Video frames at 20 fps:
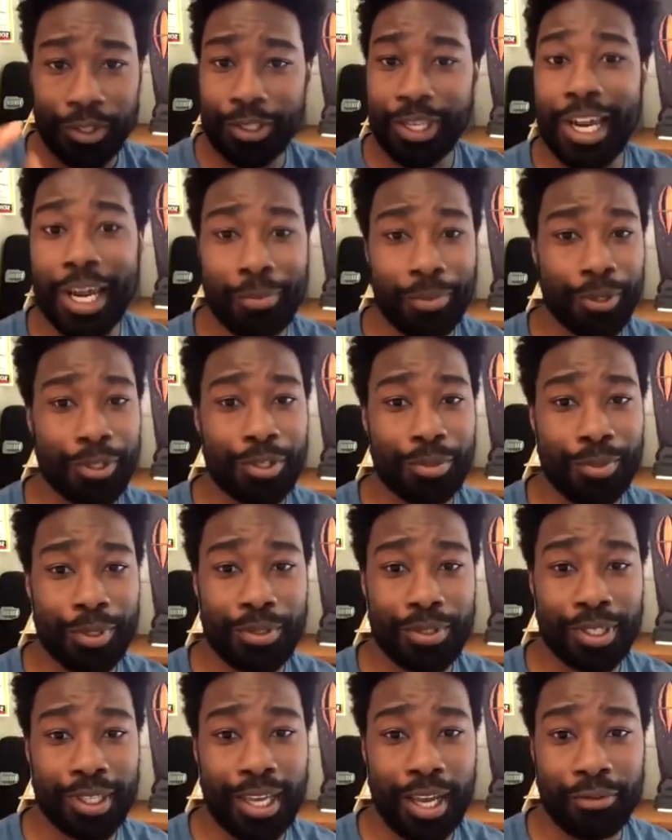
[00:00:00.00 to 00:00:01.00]
you got to put your
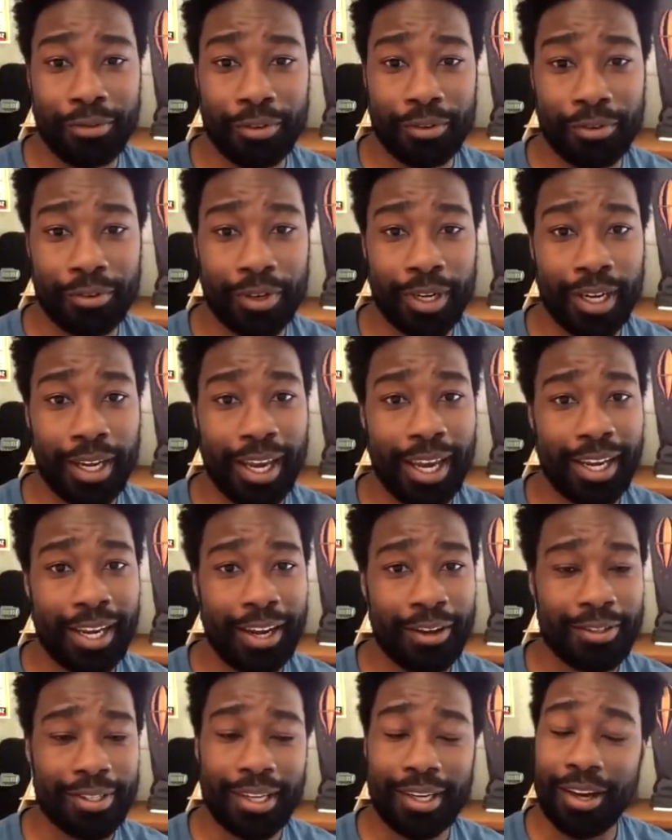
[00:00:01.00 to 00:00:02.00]
music out for free, and I
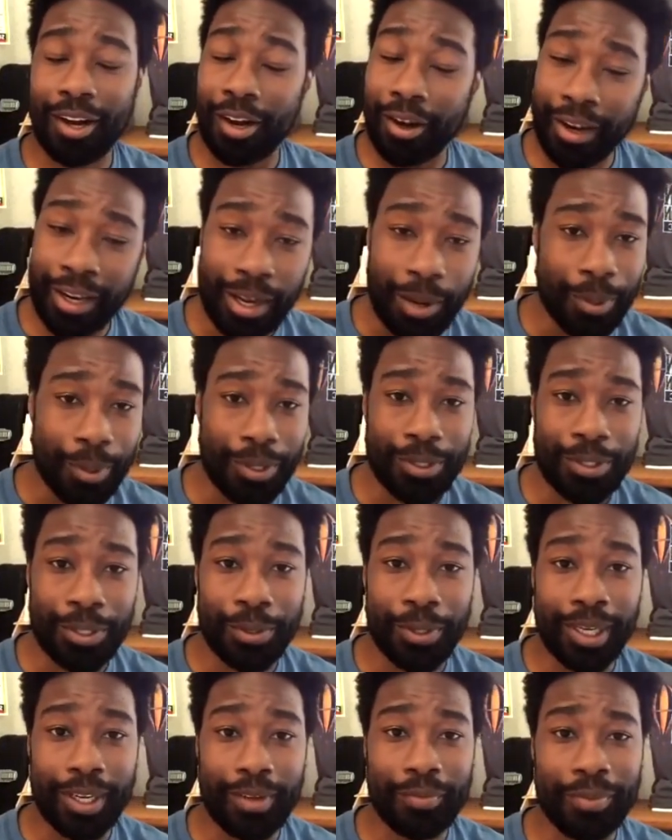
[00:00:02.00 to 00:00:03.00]
was like, all right, I'm gonna do
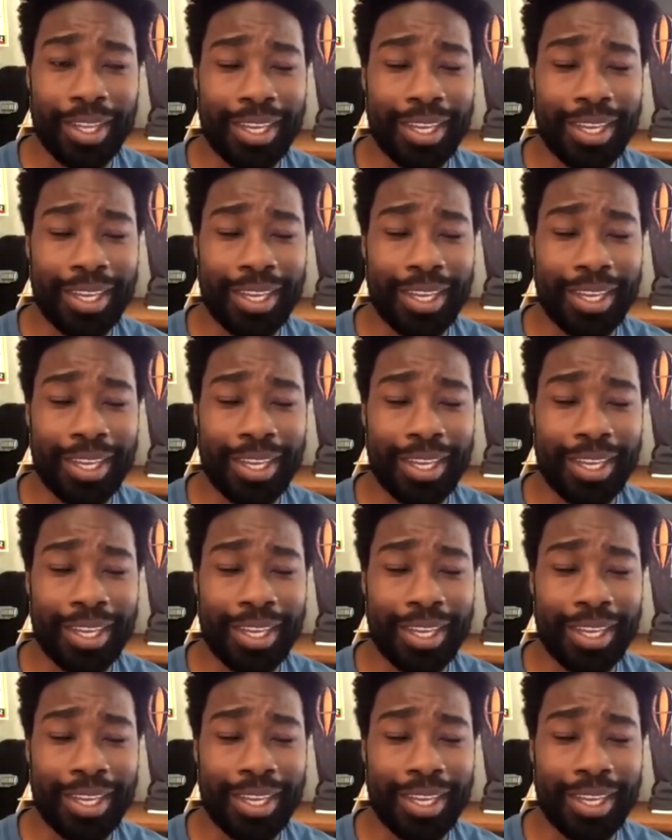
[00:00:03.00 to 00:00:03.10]
it,